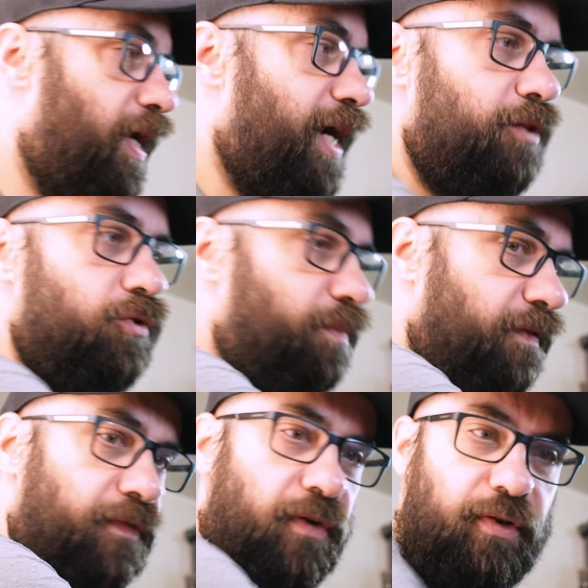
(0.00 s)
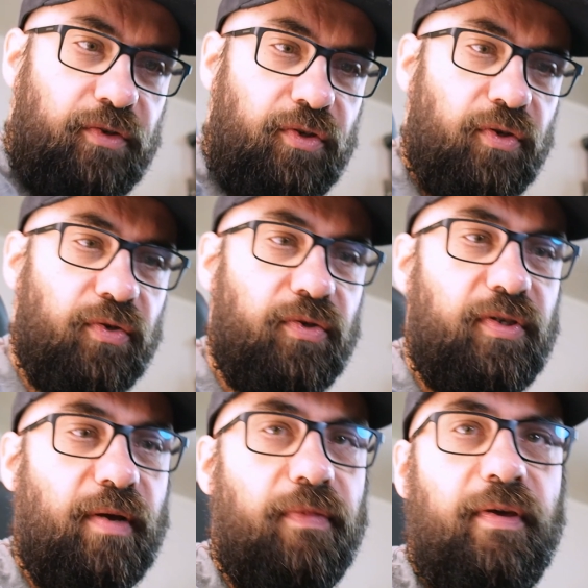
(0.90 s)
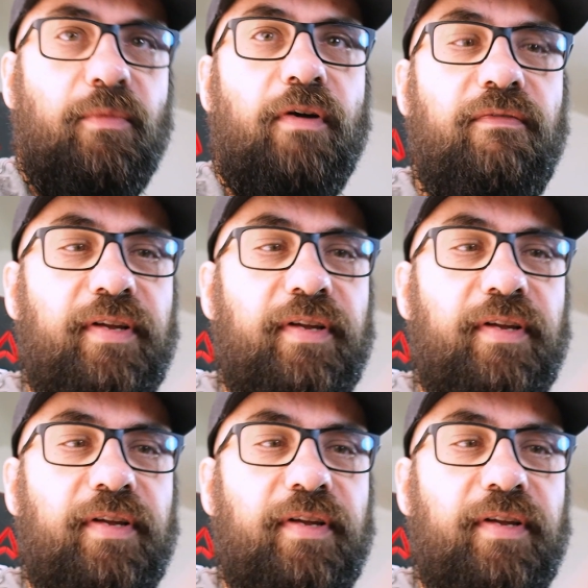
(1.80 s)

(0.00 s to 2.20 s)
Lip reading: I do prefer to use something more